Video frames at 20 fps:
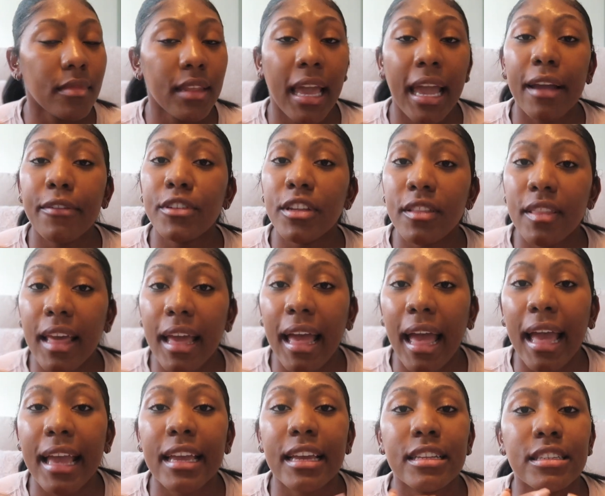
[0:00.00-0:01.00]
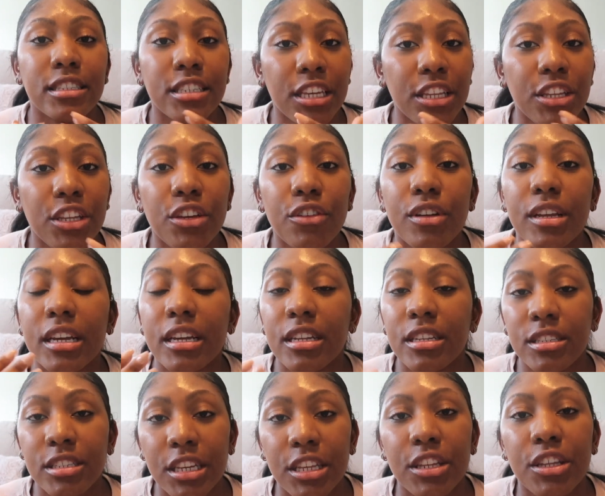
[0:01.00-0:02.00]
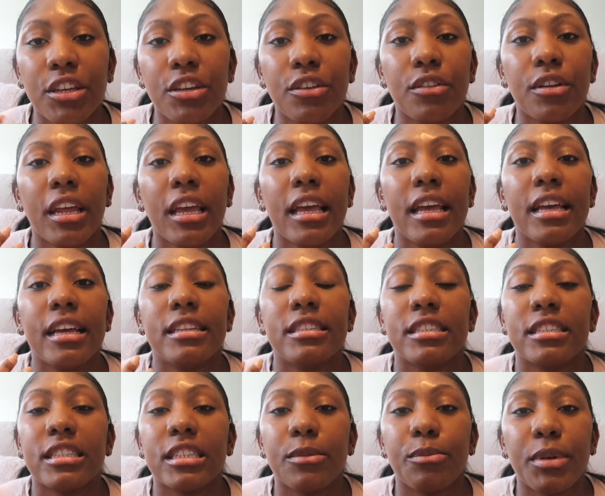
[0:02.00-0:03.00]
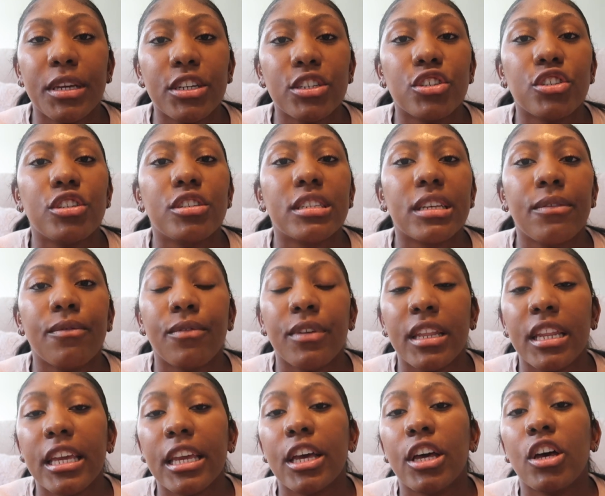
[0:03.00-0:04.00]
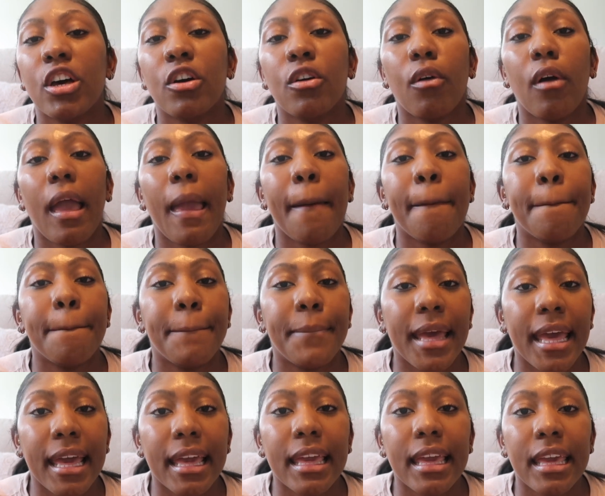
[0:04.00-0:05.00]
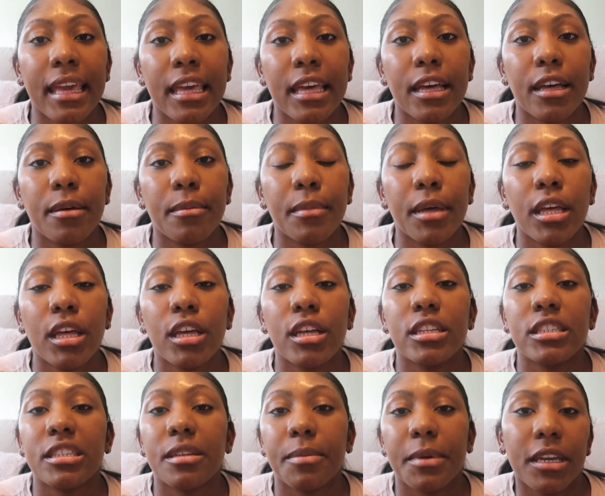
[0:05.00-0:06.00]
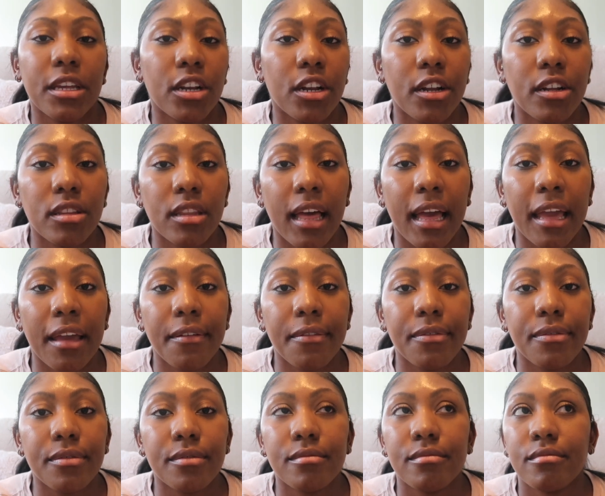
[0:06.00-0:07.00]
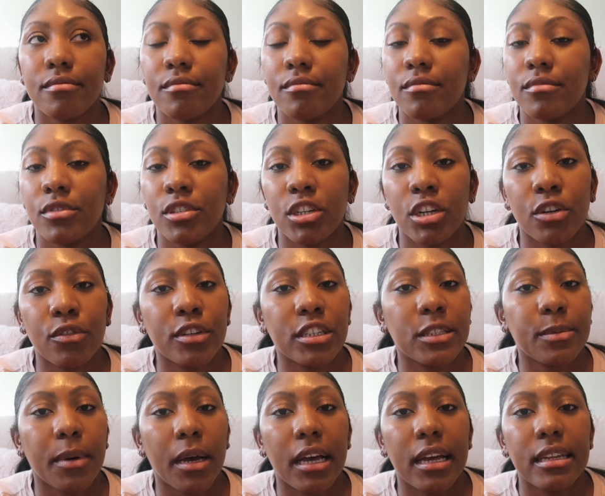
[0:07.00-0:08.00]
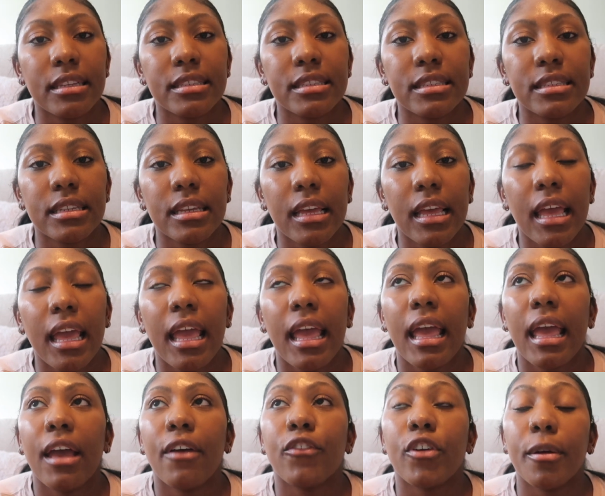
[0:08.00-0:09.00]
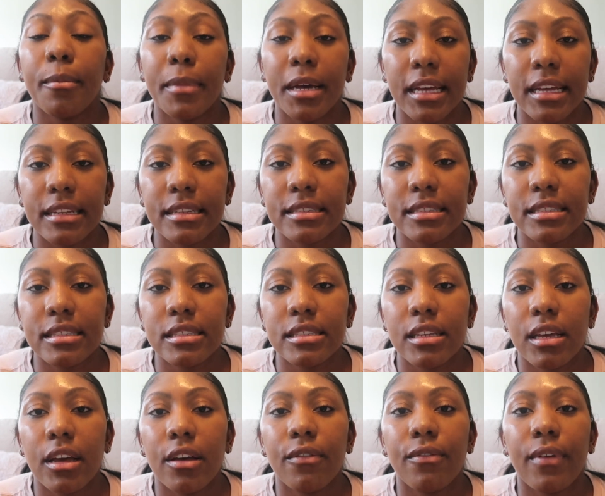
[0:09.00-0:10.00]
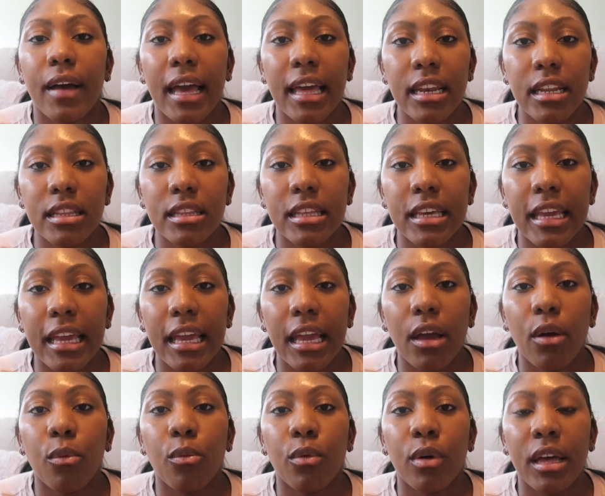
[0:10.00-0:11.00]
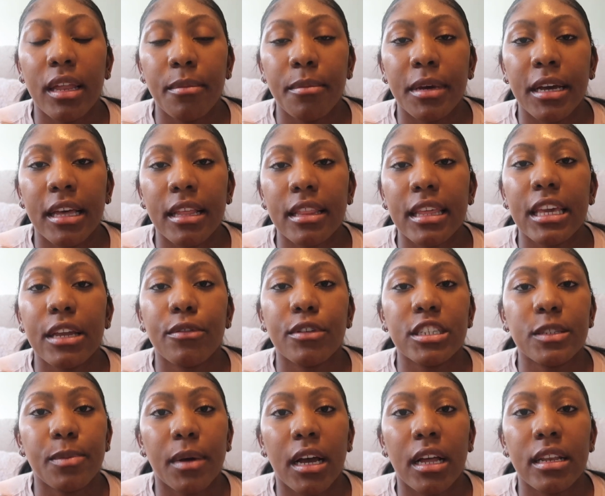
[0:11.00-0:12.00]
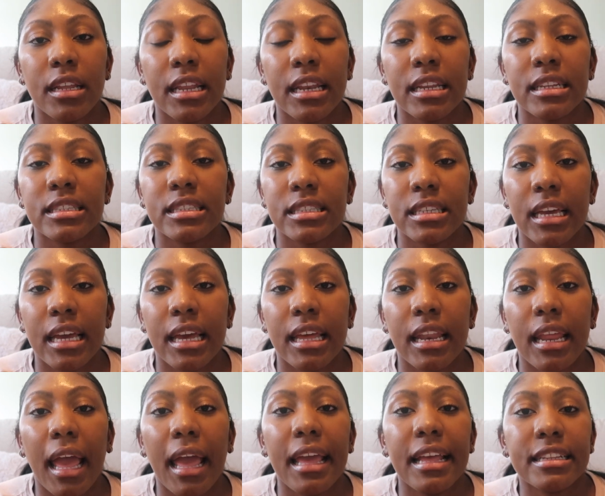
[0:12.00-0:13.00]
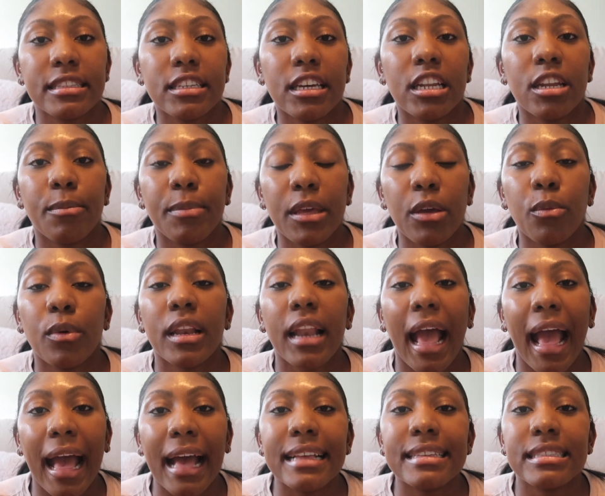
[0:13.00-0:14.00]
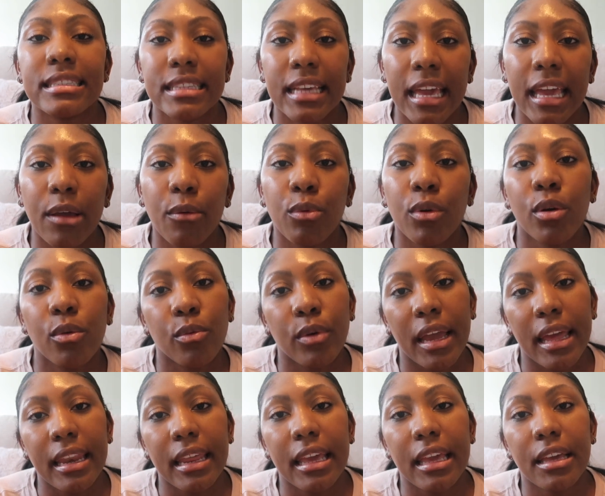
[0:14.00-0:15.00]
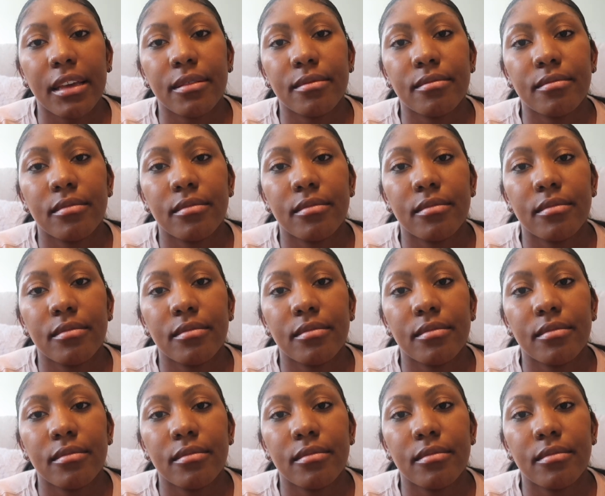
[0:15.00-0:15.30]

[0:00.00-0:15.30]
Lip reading: After that, I continued to send pictures and video and beg him to be in her life. No response. For months. Finally, 1 month, he responded and said, it's going to be when I say we're ready.